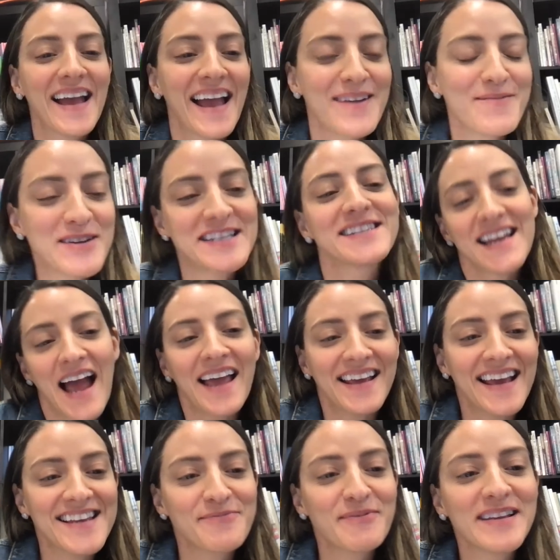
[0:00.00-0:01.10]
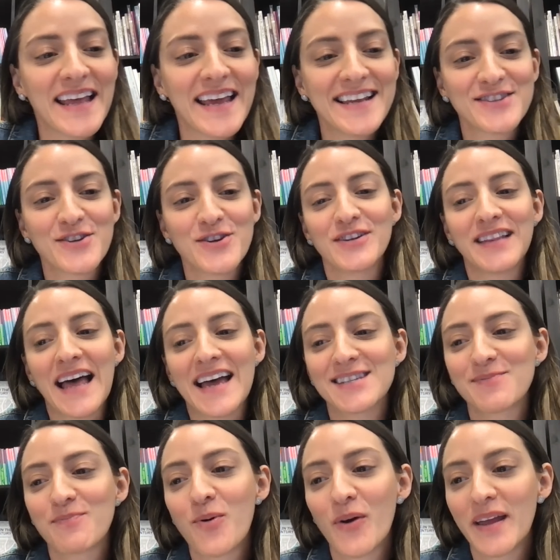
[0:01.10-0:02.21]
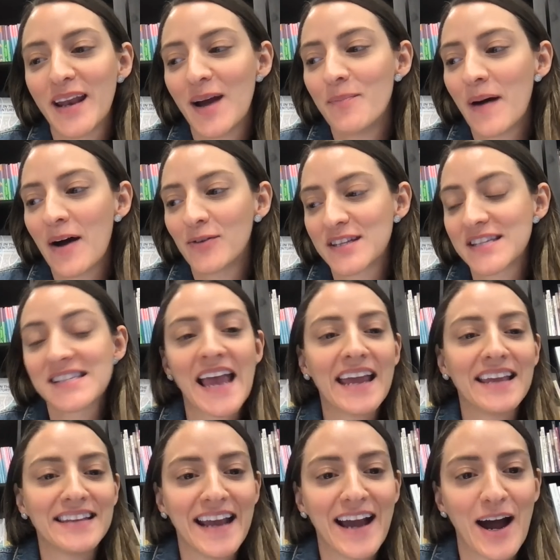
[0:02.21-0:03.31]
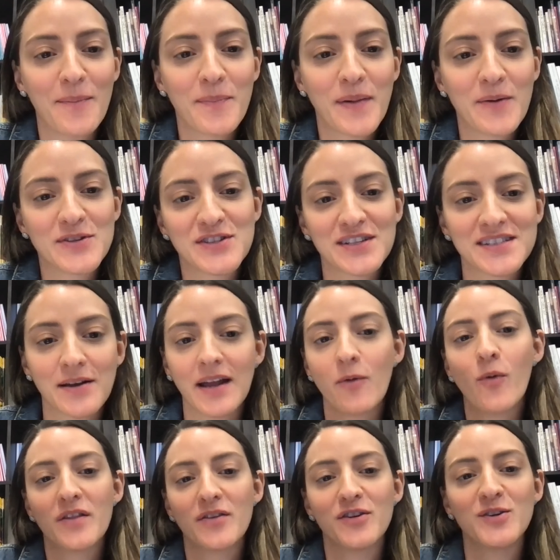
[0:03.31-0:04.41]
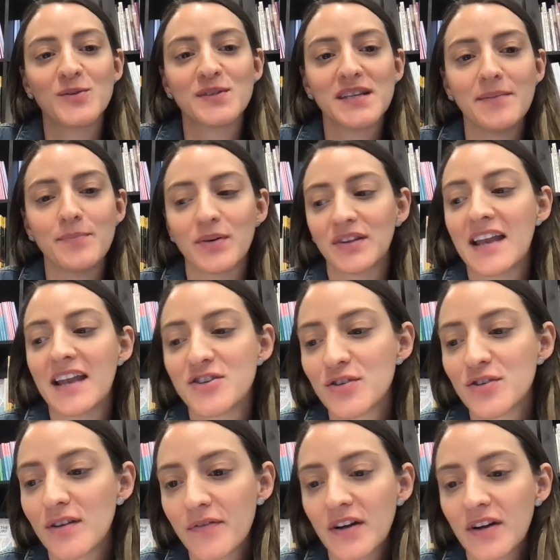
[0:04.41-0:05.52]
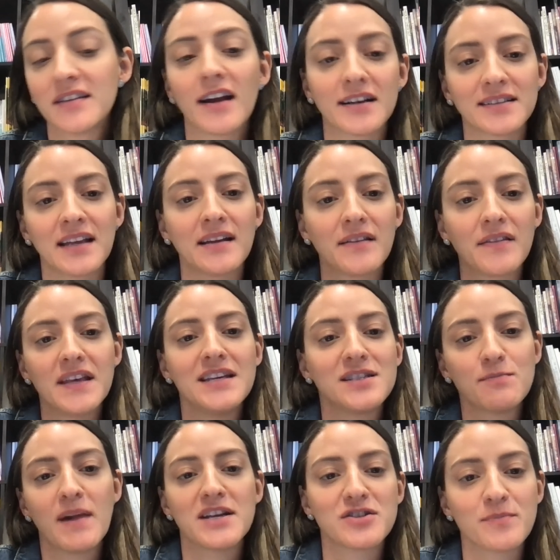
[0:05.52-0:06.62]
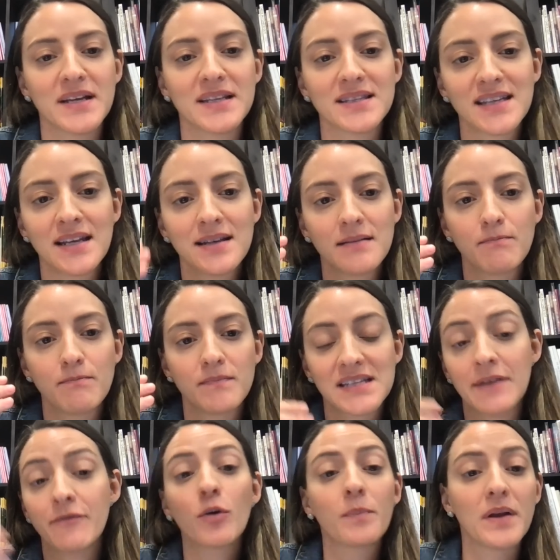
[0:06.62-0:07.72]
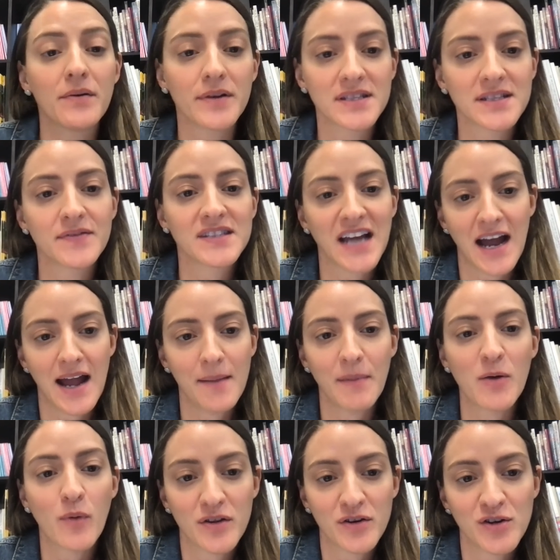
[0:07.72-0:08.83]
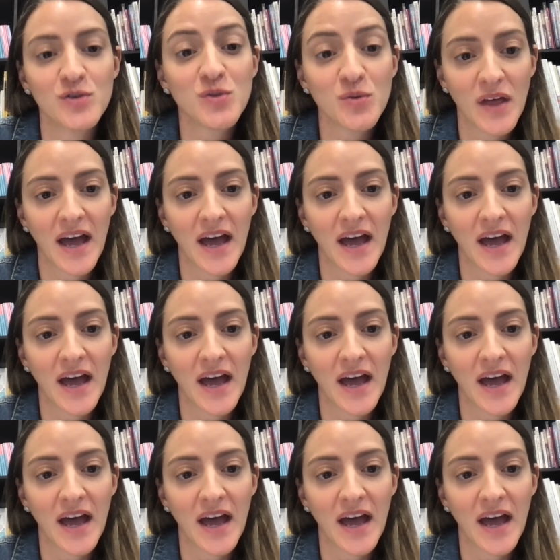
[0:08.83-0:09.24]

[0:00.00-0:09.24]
Which is, I guess, related to your last point about scaling up. It was just like whether you see potential of conducting these measurements in several periods of time and whether you do that.